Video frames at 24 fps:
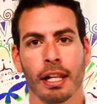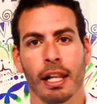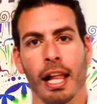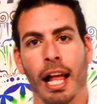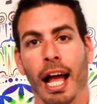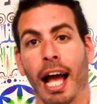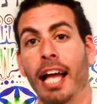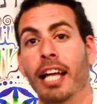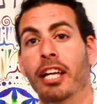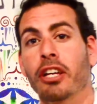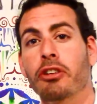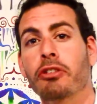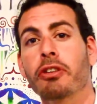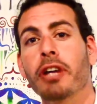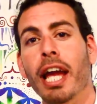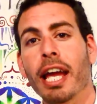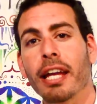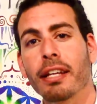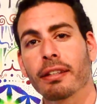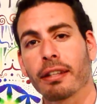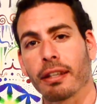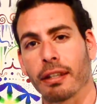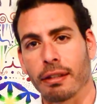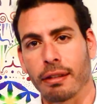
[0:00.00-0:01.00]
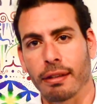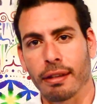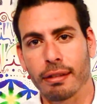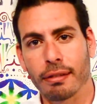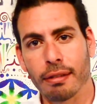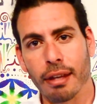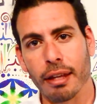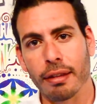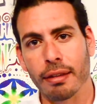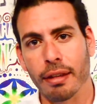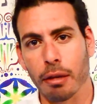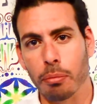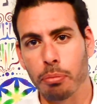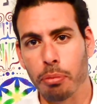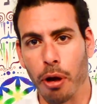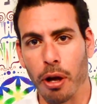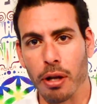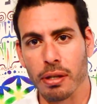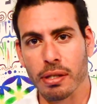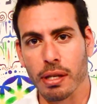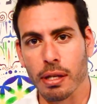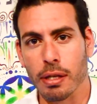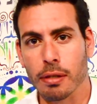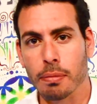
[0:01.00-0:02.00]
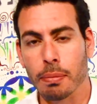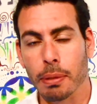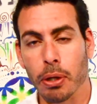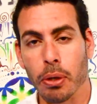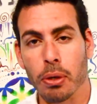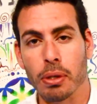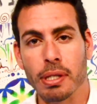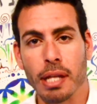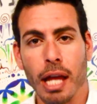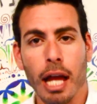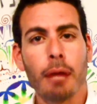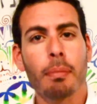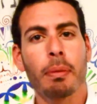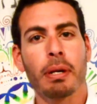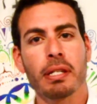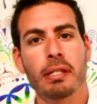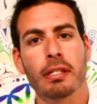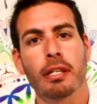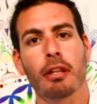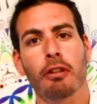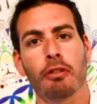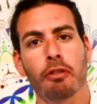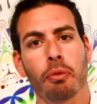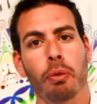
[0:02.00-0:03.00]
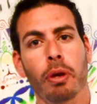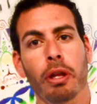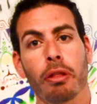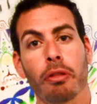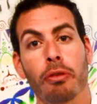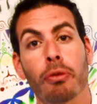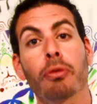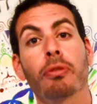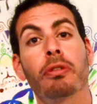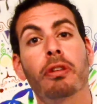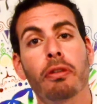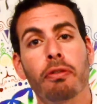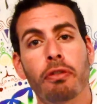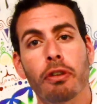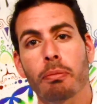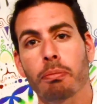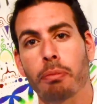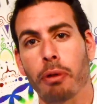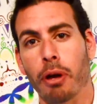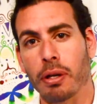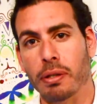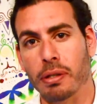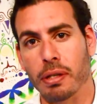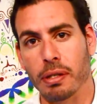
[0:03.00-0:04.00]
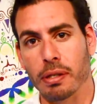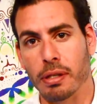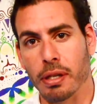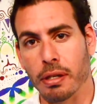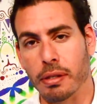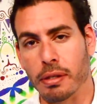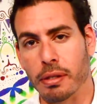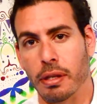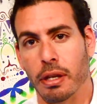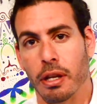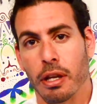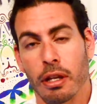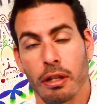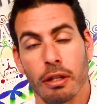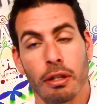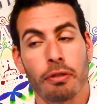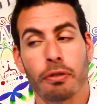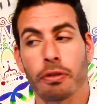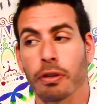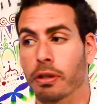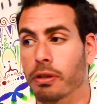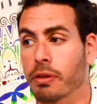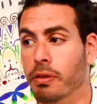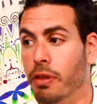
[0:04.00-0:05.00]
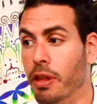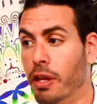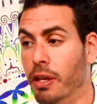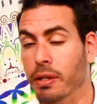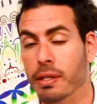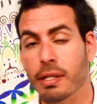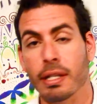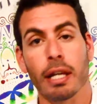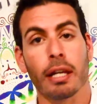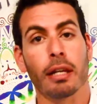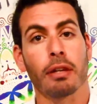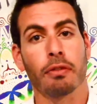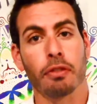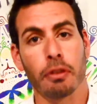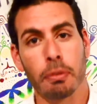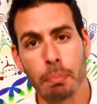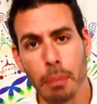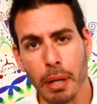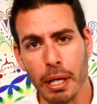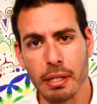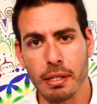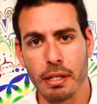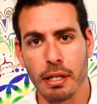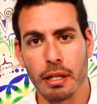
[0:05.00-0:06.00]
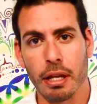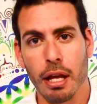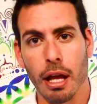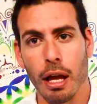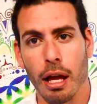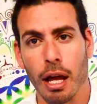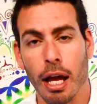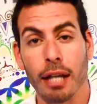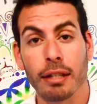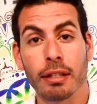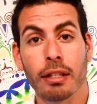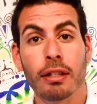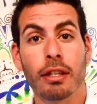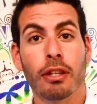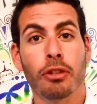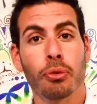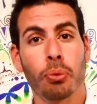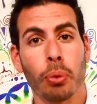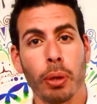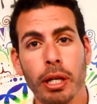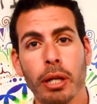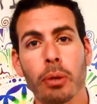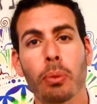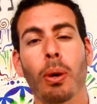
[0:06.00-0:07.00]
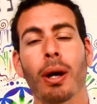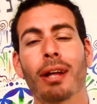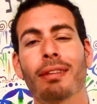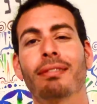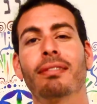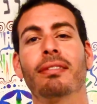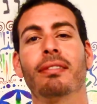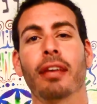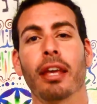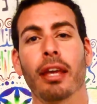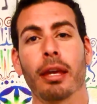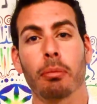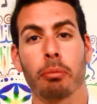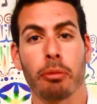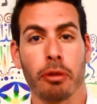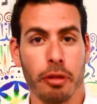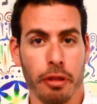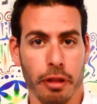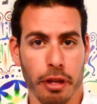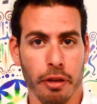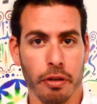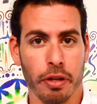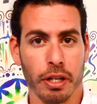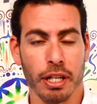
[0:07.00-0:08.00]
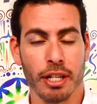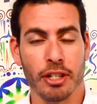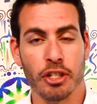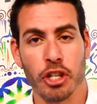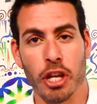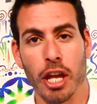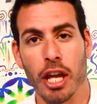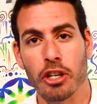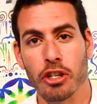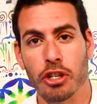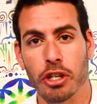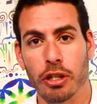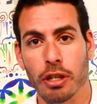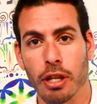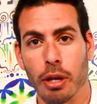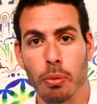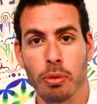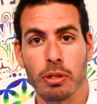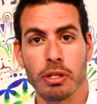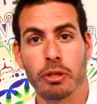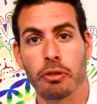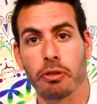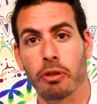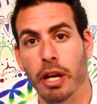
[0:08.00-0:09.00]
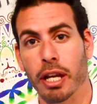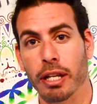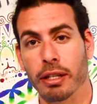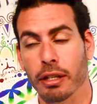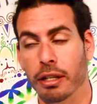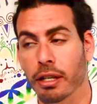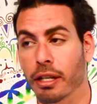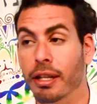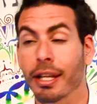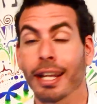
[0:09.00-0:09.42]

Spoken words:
I created the 10-day process because I myself went through different processes, different things like Vipassana. I did the 21-day breather initiation that was created in the